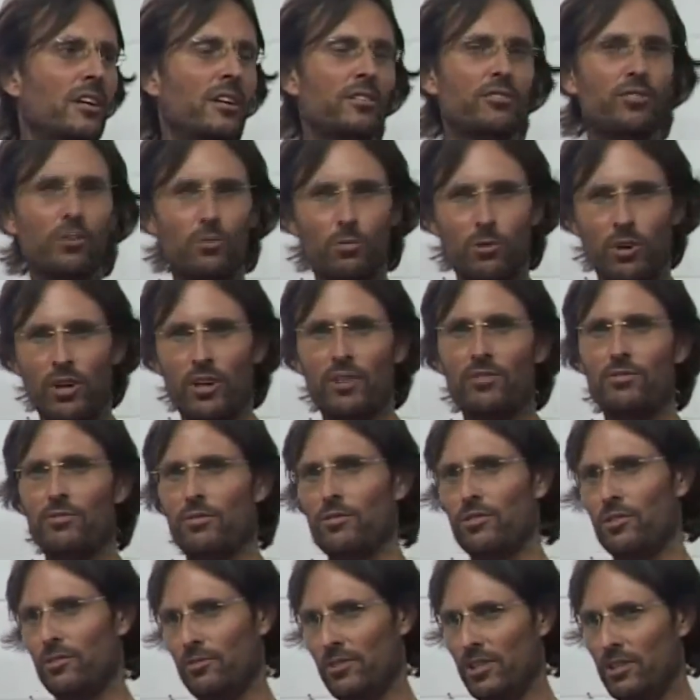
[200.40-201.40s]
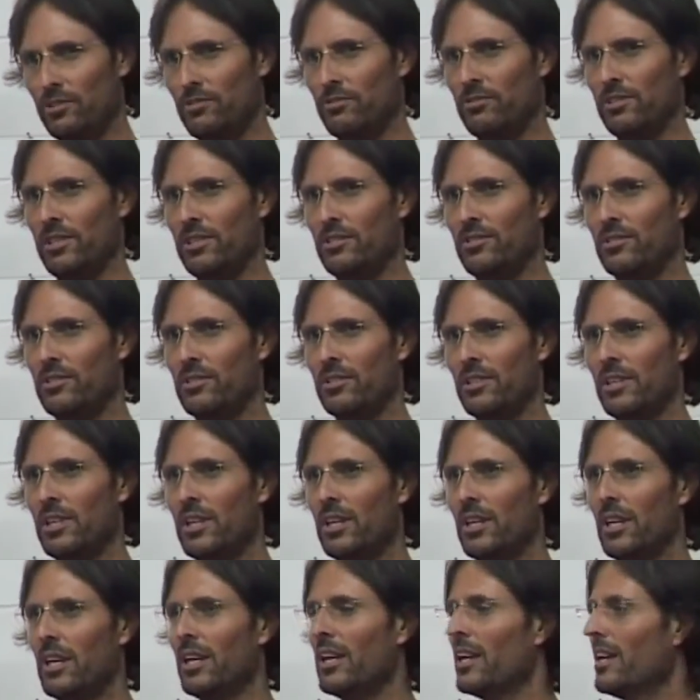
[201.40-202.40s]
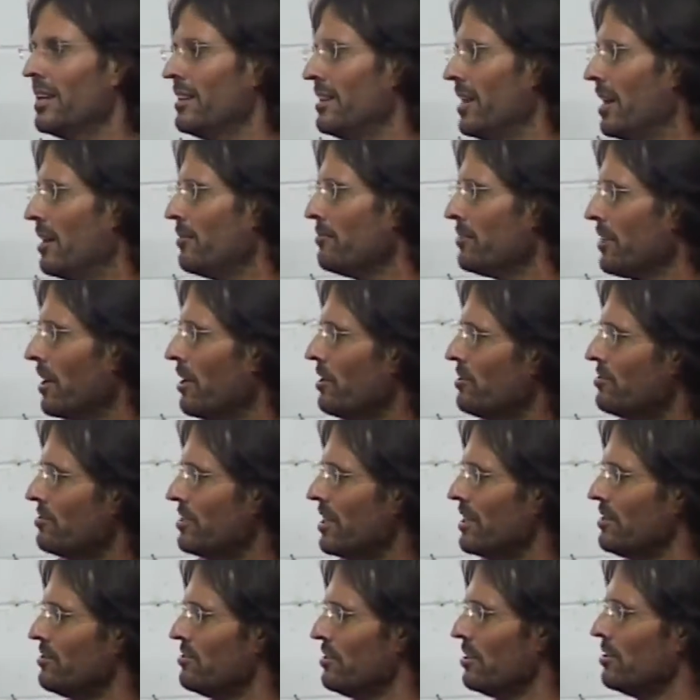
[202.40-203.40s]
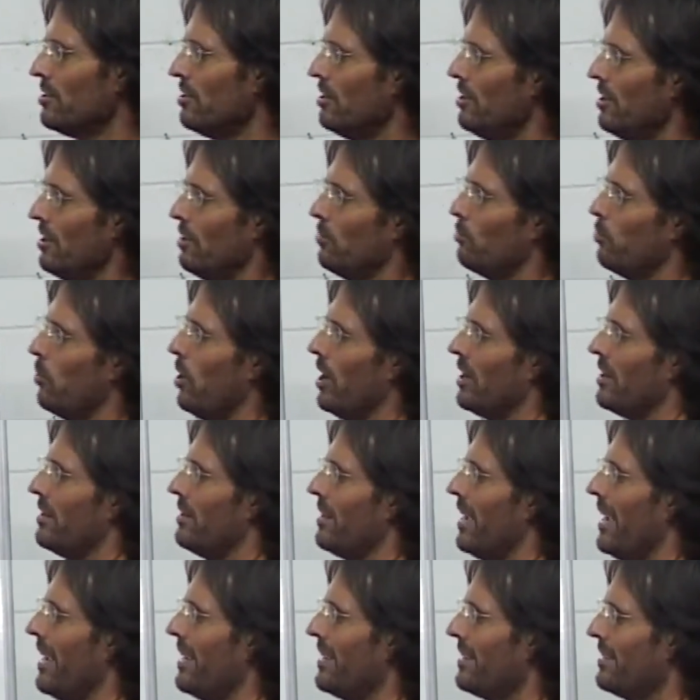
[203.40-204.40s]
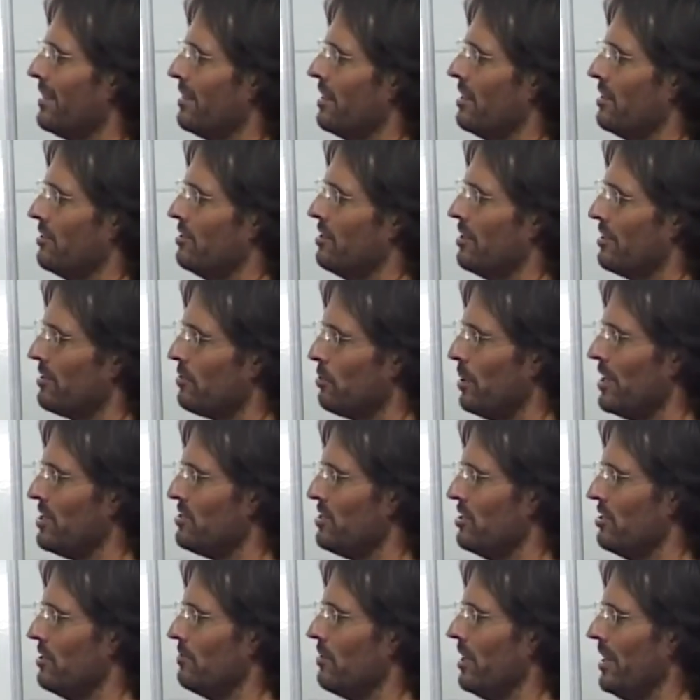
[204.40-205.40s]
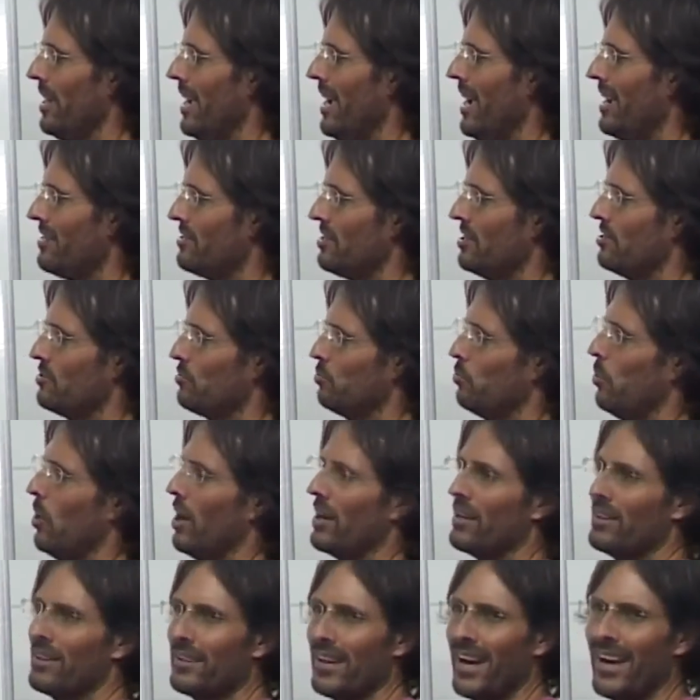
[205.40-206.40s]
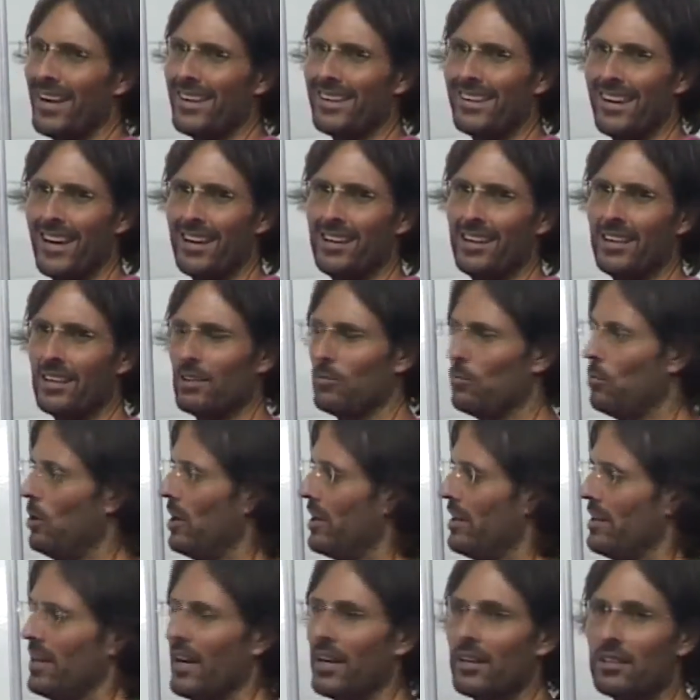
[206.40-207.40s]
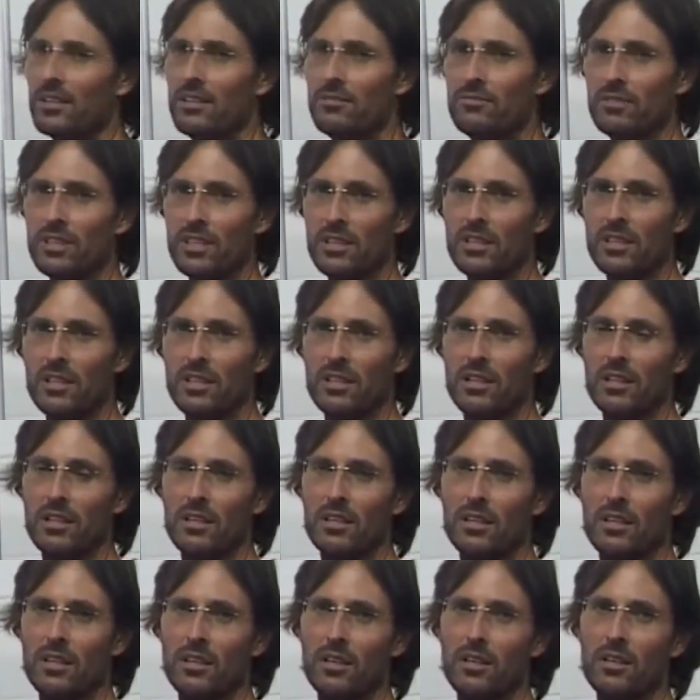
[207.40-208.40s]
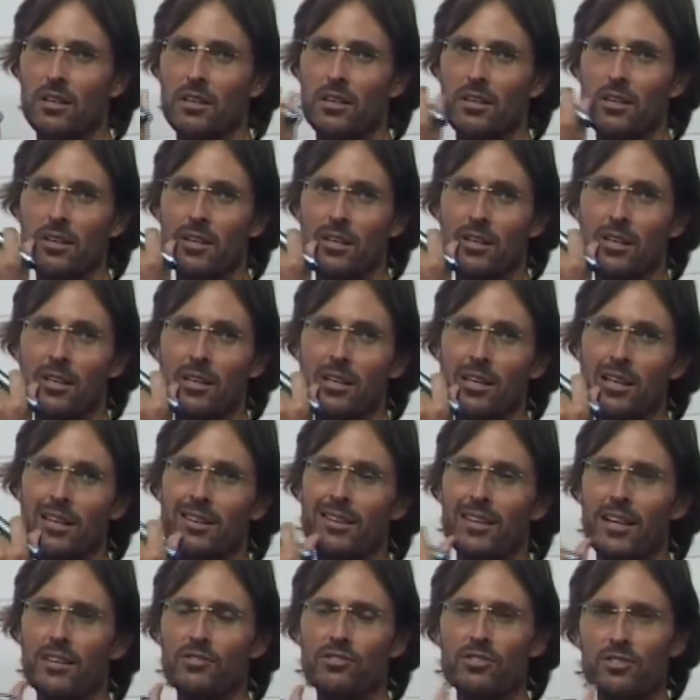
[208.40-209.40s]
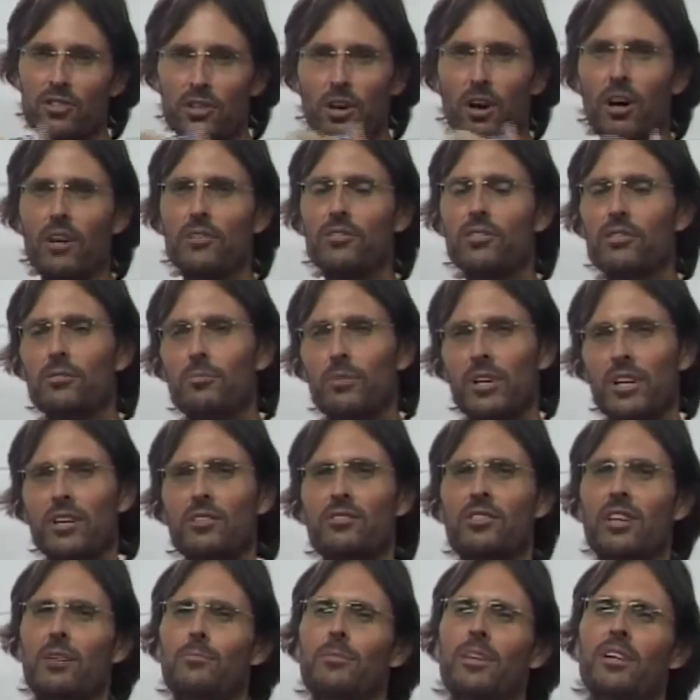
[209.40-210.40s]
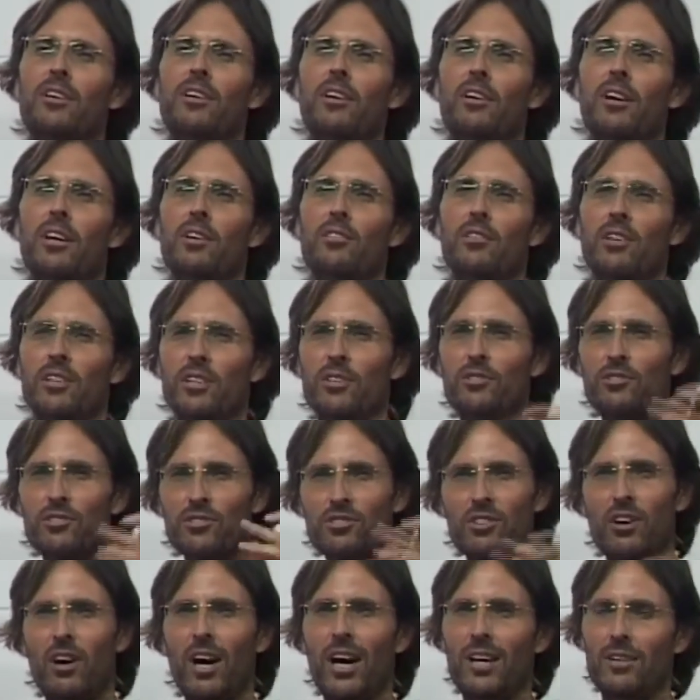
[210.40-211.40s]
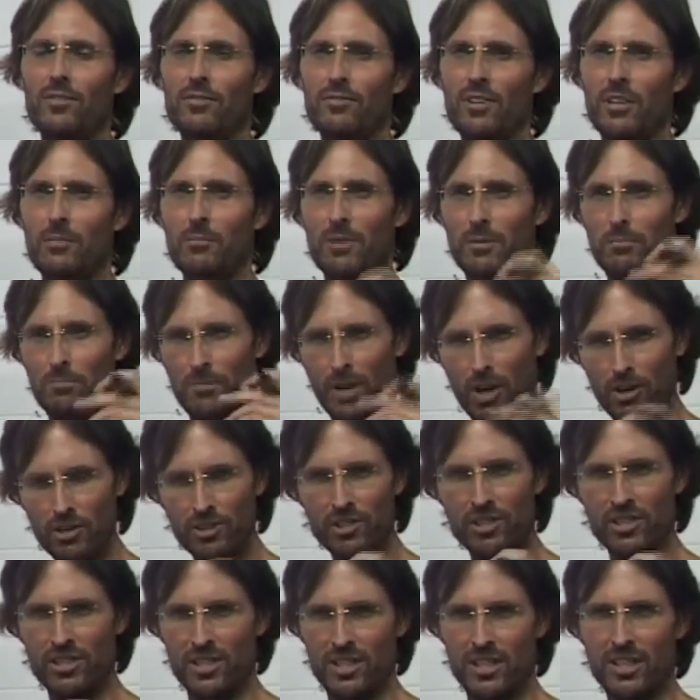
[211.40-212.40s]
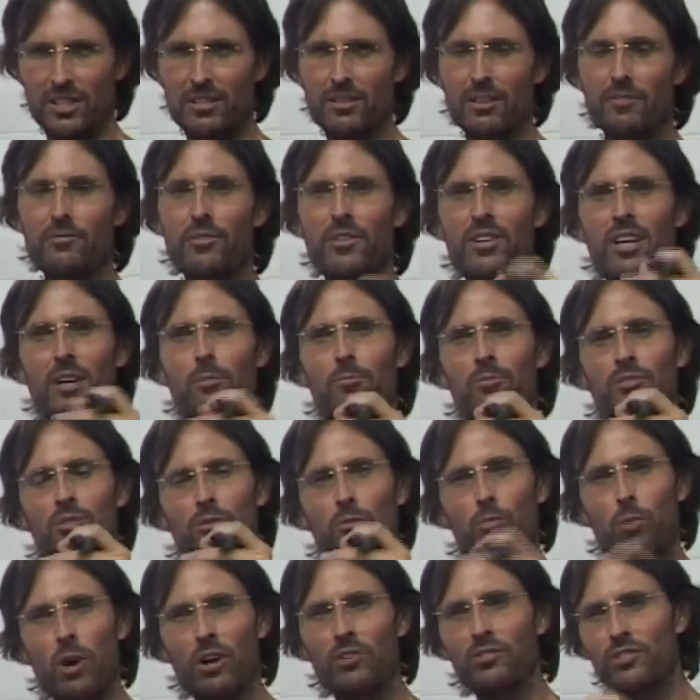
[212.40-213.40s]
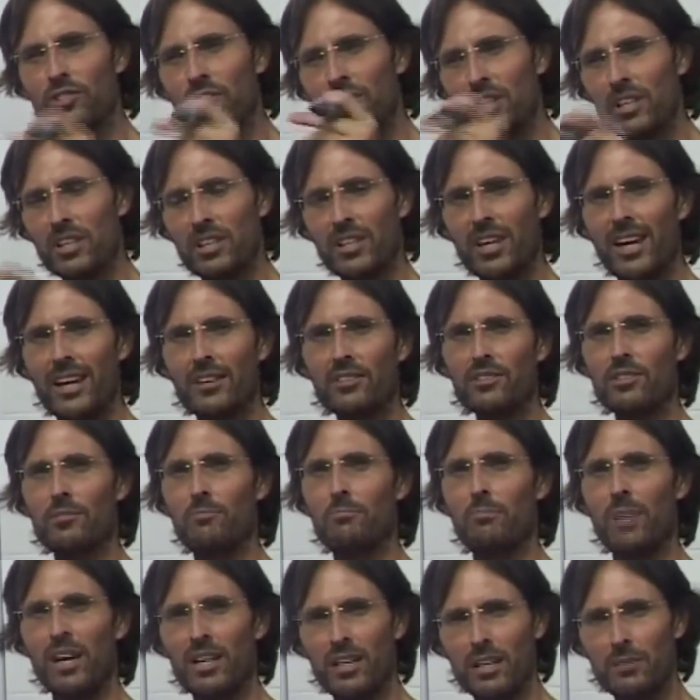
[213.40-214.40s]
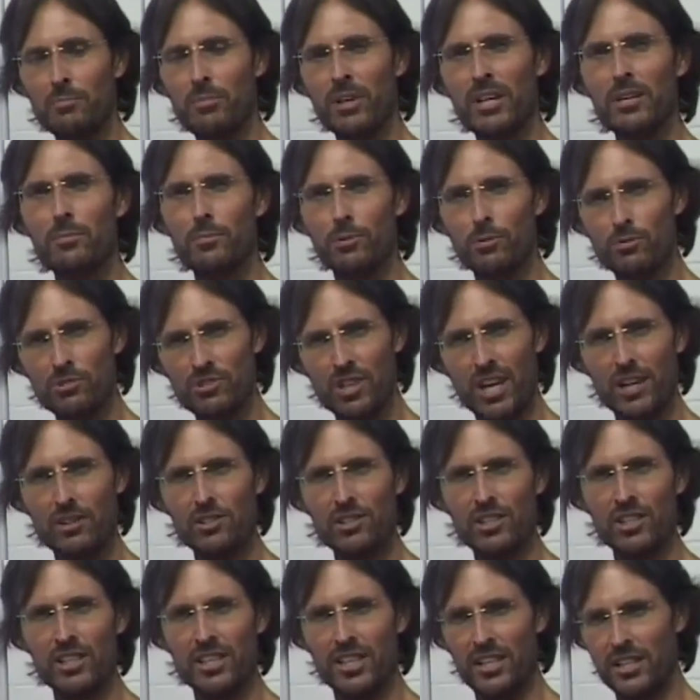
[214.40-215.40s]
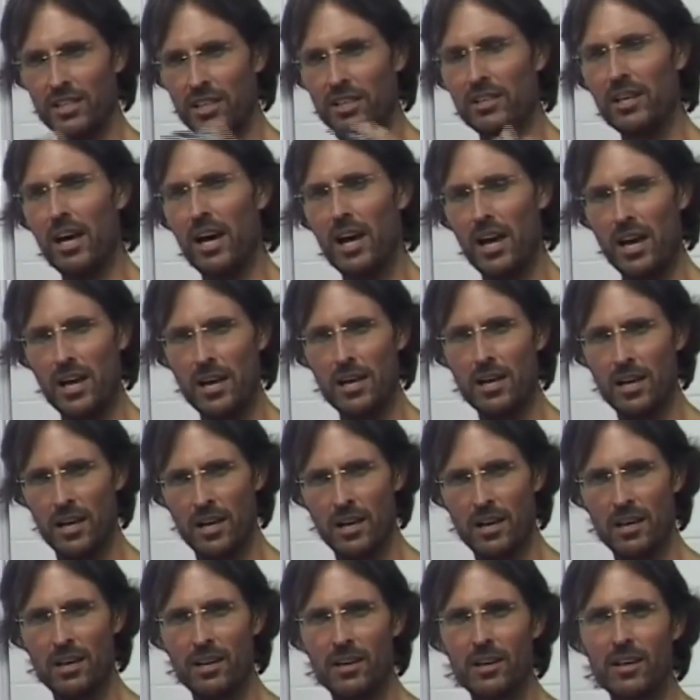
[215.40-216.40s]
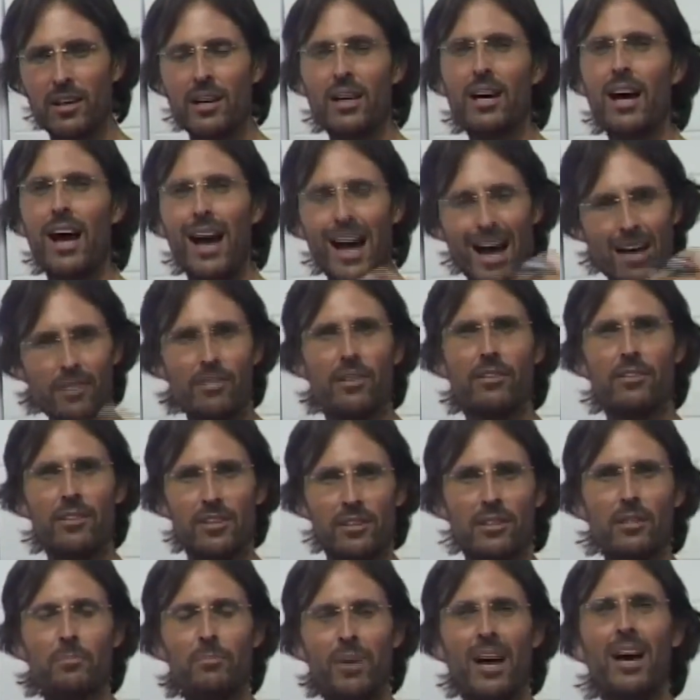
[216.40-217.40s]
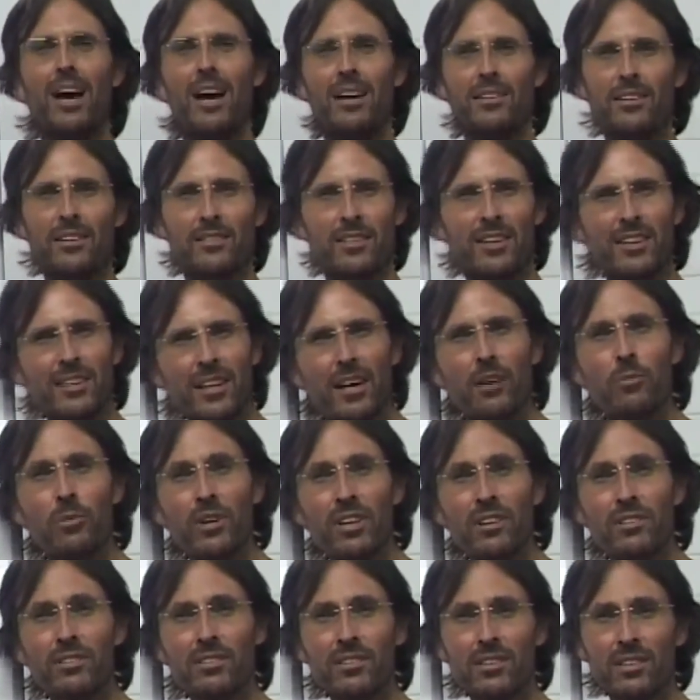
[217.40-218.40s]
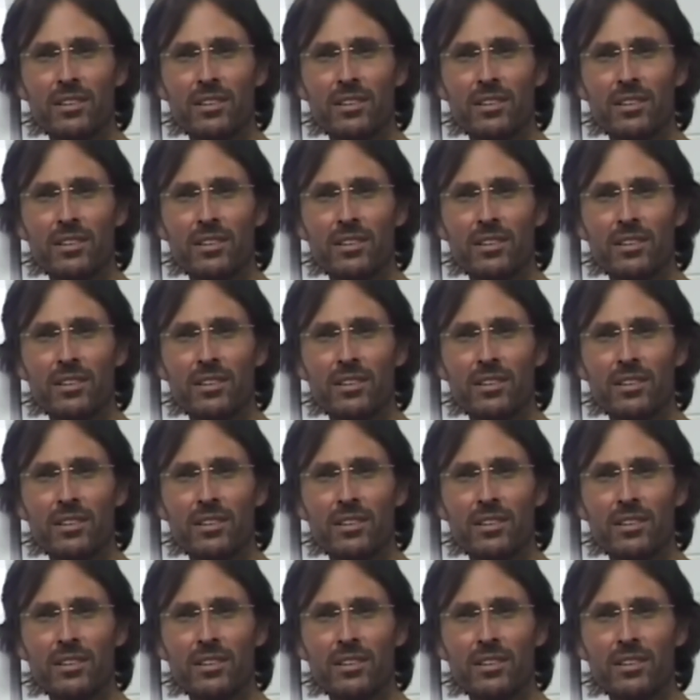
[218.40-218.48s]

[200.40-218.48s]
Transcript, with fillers: to work through your injuries. Now, if those things occur, what are they... The question you've got to ask is, what are they getting and what are they giving? There's got to be something going on inside of them emotionally for them to want to connect to many people sexually in a day other than the partner that they're with.